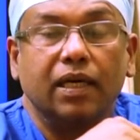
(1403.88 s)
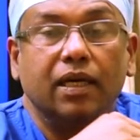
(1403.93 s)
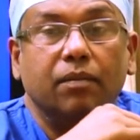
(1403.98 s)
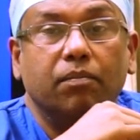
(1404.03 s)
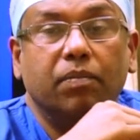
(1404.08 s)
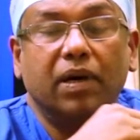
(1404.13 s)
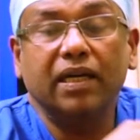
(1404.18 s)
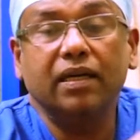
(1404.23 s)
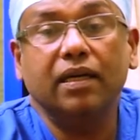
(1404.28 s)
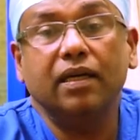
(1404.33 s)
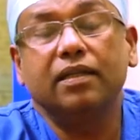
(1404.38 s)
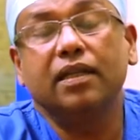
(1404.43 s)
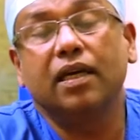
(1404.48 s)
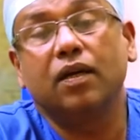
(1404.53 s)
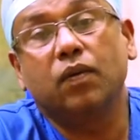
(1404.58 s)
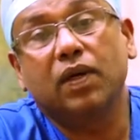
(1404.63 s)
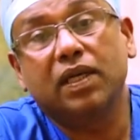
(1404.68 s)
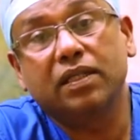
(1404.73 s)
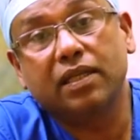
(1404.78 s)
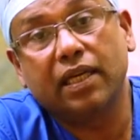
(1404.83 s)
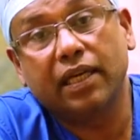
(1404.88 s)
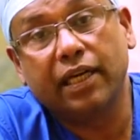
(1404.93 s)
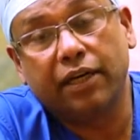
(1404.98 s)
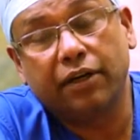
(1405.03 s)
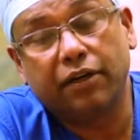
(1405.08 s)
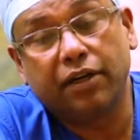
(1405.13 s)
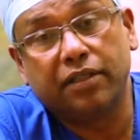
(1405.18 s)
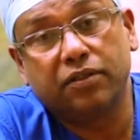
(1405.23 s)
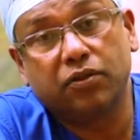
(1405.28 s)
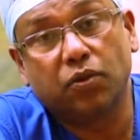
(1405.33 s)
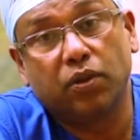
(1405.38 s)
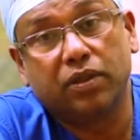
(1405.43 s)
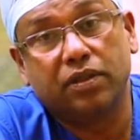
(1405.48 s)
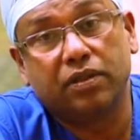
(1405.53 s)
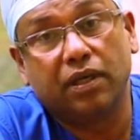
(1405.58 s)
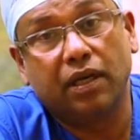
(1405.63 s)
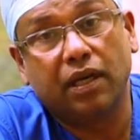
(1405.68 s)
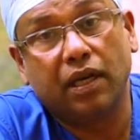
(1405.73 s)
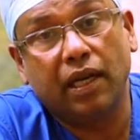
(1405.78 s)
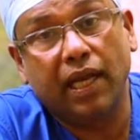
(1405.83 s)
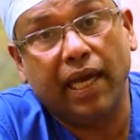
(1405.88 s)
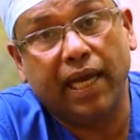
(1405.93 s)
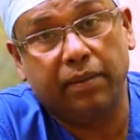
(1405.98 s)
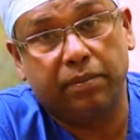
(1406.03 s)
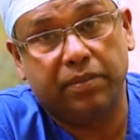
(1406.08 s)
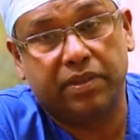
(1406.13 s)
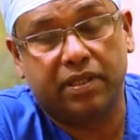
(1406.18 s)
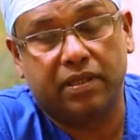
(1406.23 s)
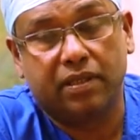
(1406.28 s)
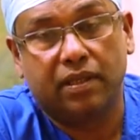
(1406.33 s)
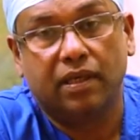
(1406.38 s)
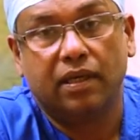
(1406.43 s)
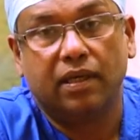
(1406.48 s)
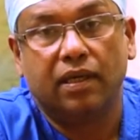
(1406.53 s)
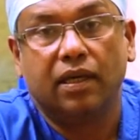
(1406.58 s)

But there was an entrance question in AIIMS